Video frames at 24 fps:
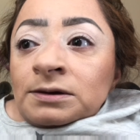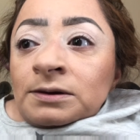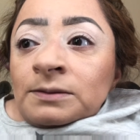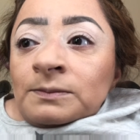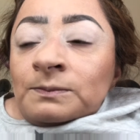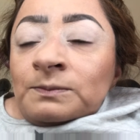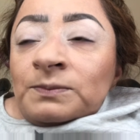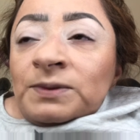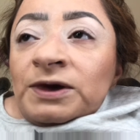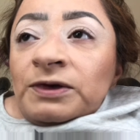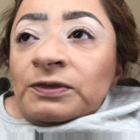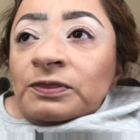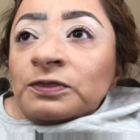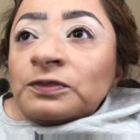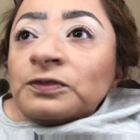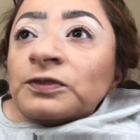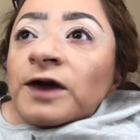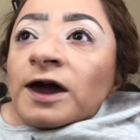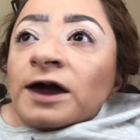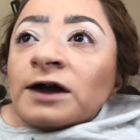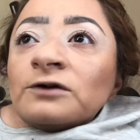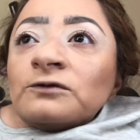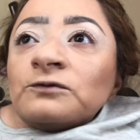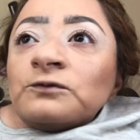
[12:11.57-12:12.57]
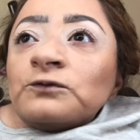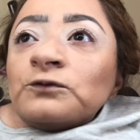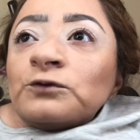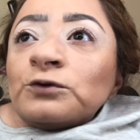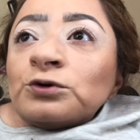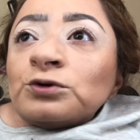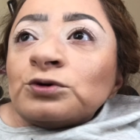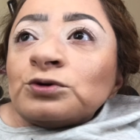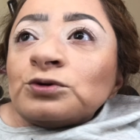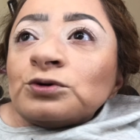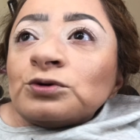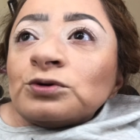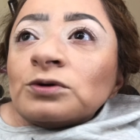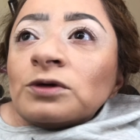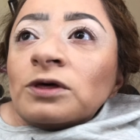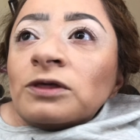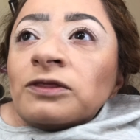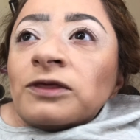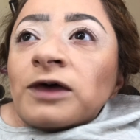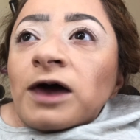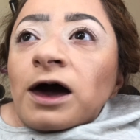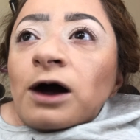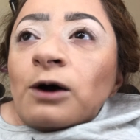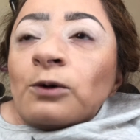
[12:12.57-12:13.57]
be thankful
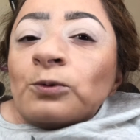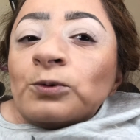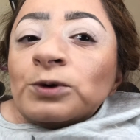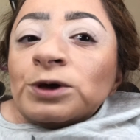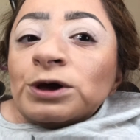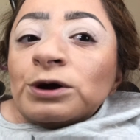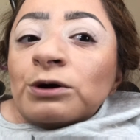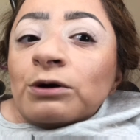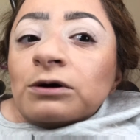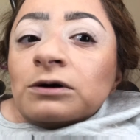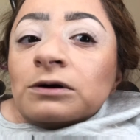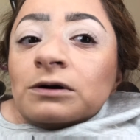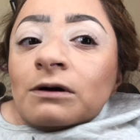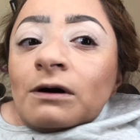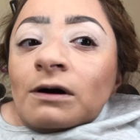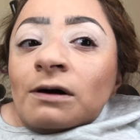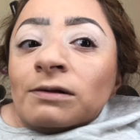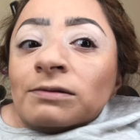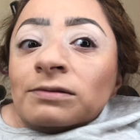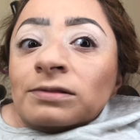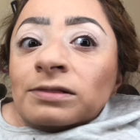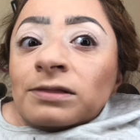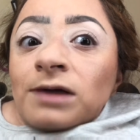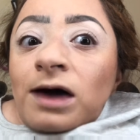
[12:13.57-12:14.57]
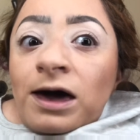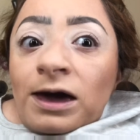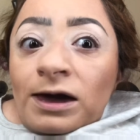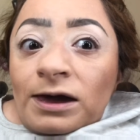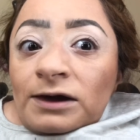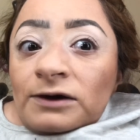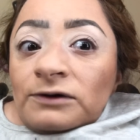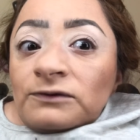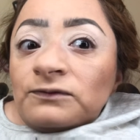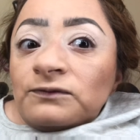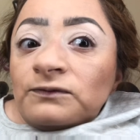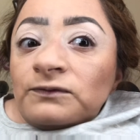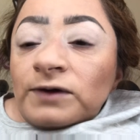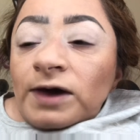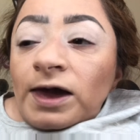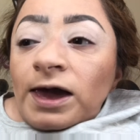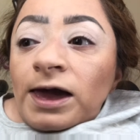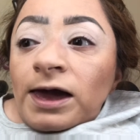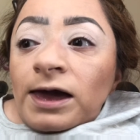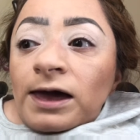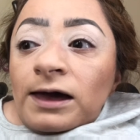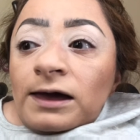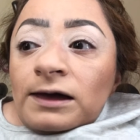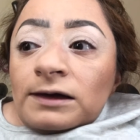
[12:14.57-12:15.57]
that we are alive
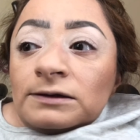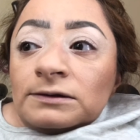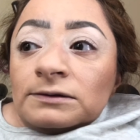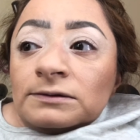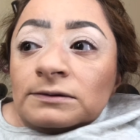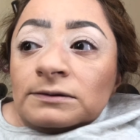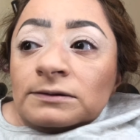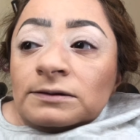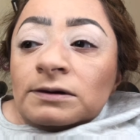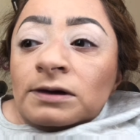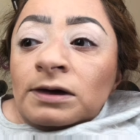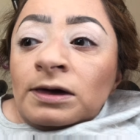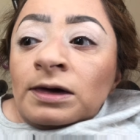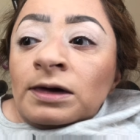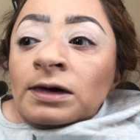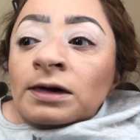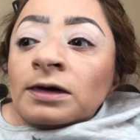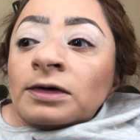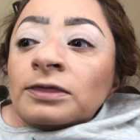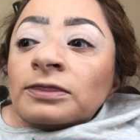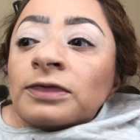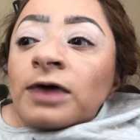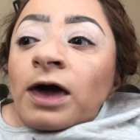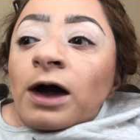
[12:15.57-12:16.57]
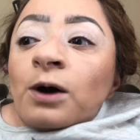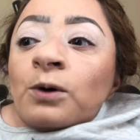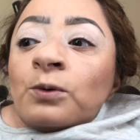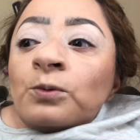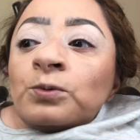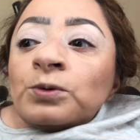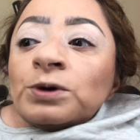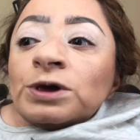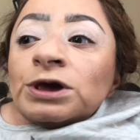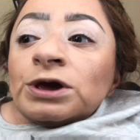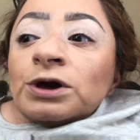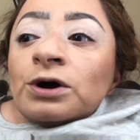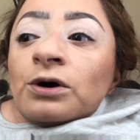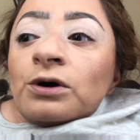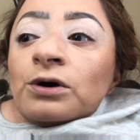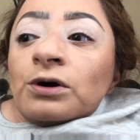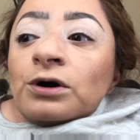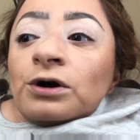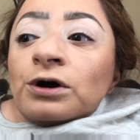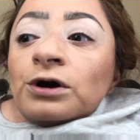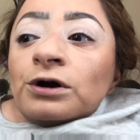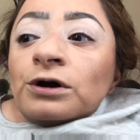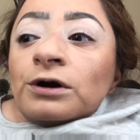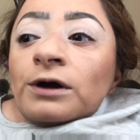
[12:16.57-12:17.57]
and that we
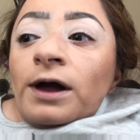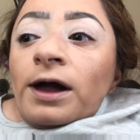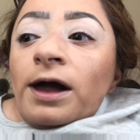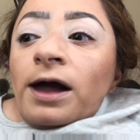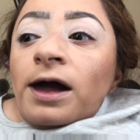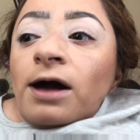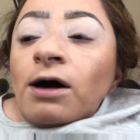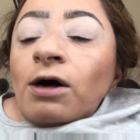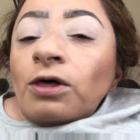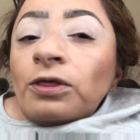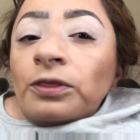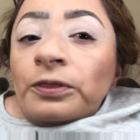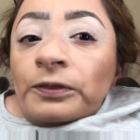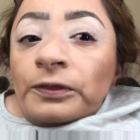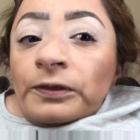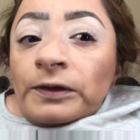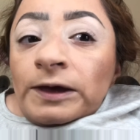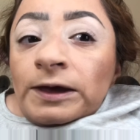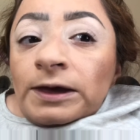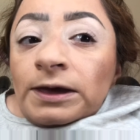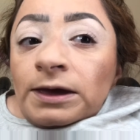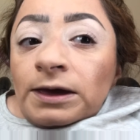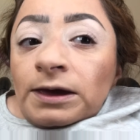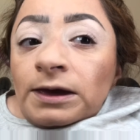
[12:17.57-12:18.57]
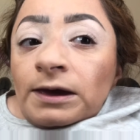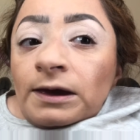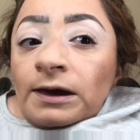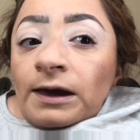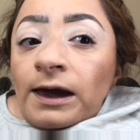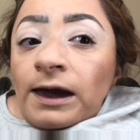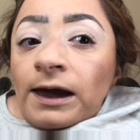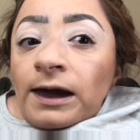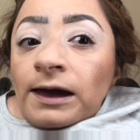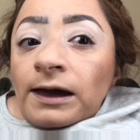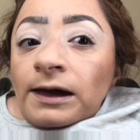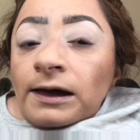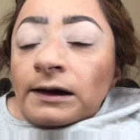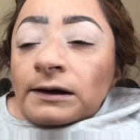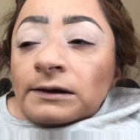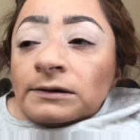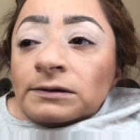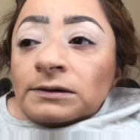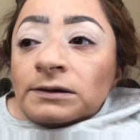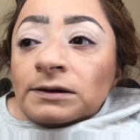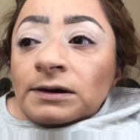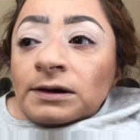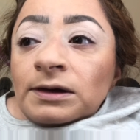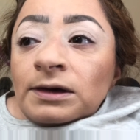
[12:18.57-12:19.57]
are healthy
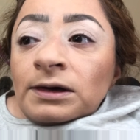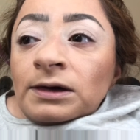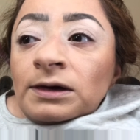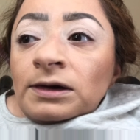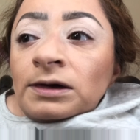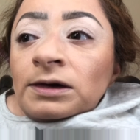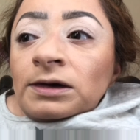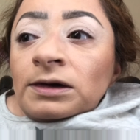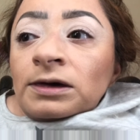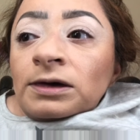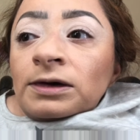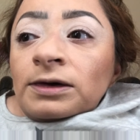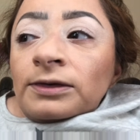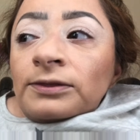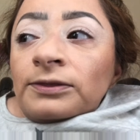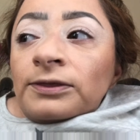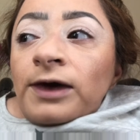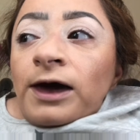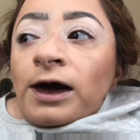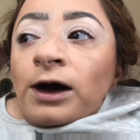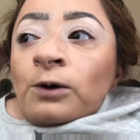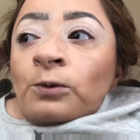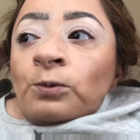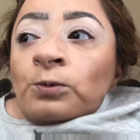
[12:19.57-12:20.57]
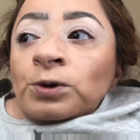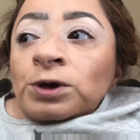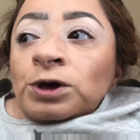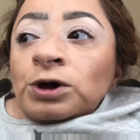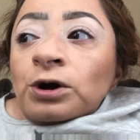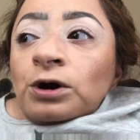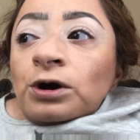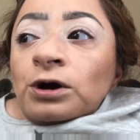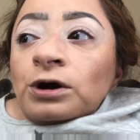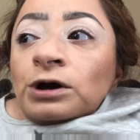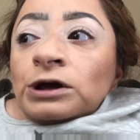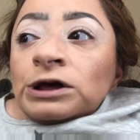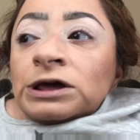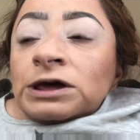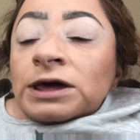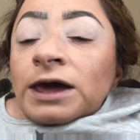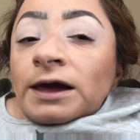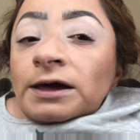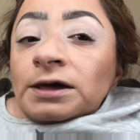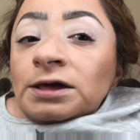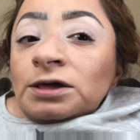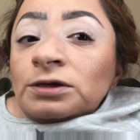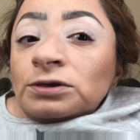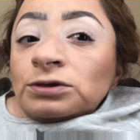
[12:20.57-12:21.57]
and that we are
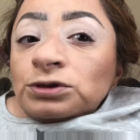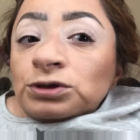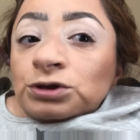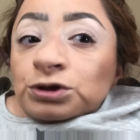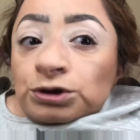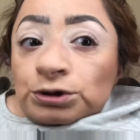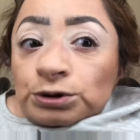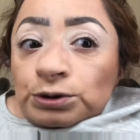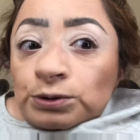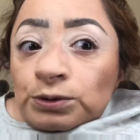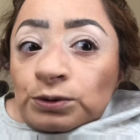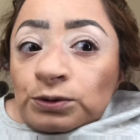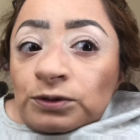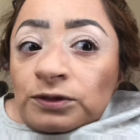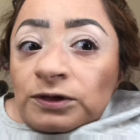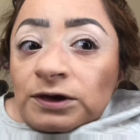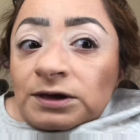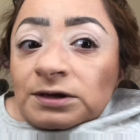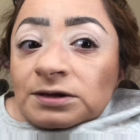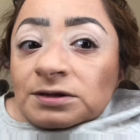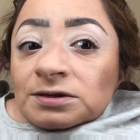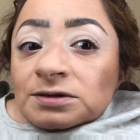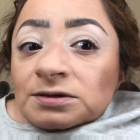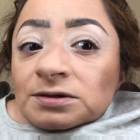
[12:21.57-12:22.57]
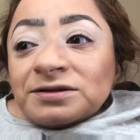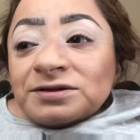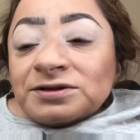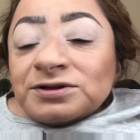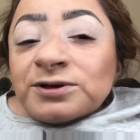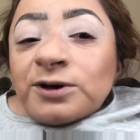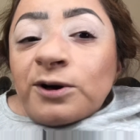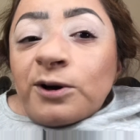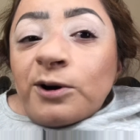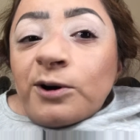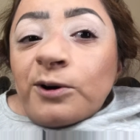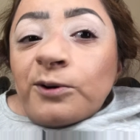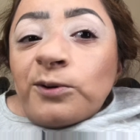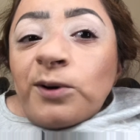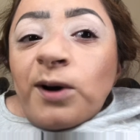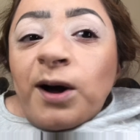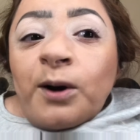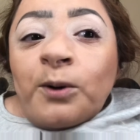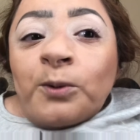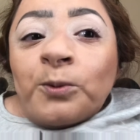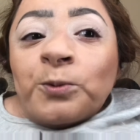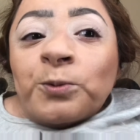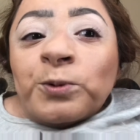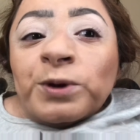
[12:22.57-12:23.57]
getting through this. So
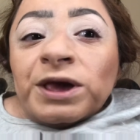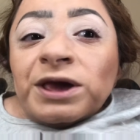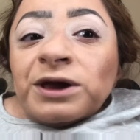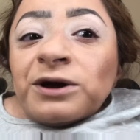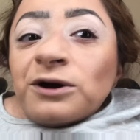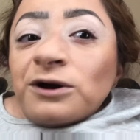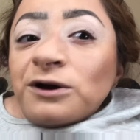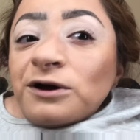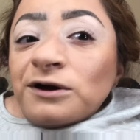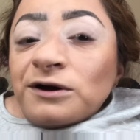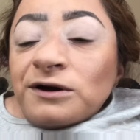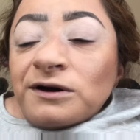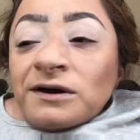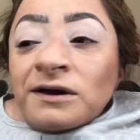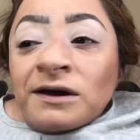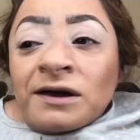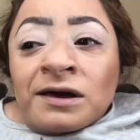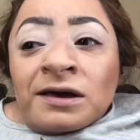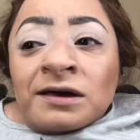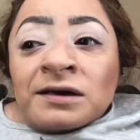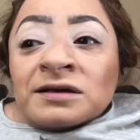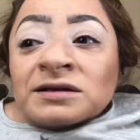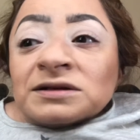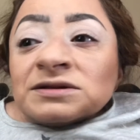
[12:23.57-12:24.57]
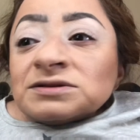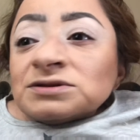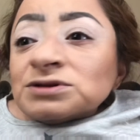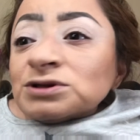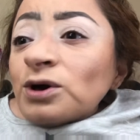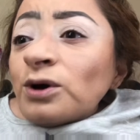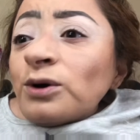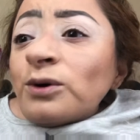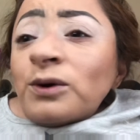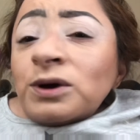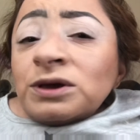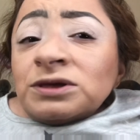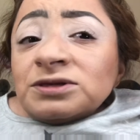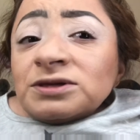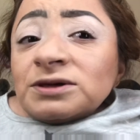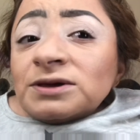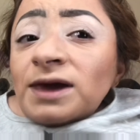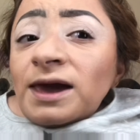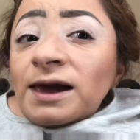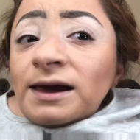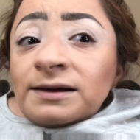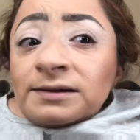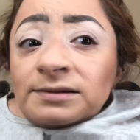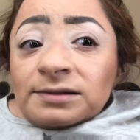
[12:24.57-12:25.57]
we are still going to
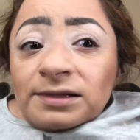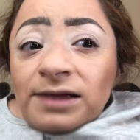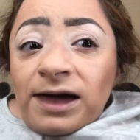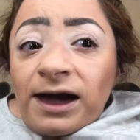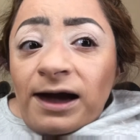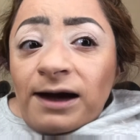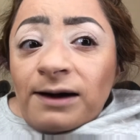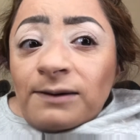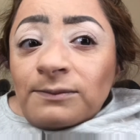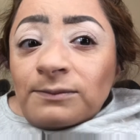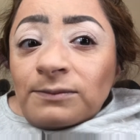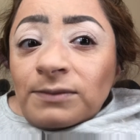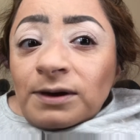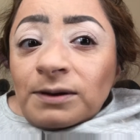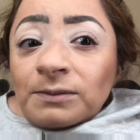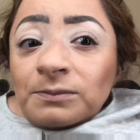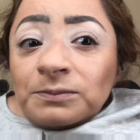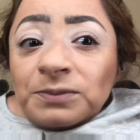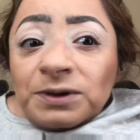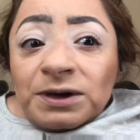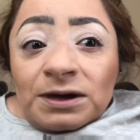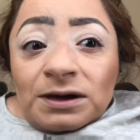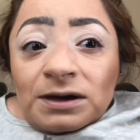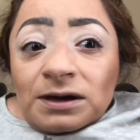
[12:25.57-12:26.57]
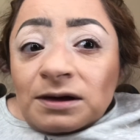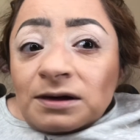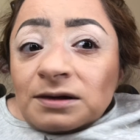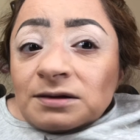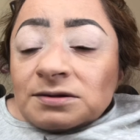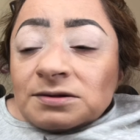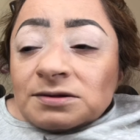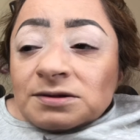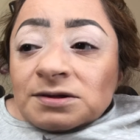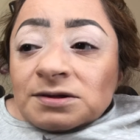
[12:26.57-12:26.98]
get glam because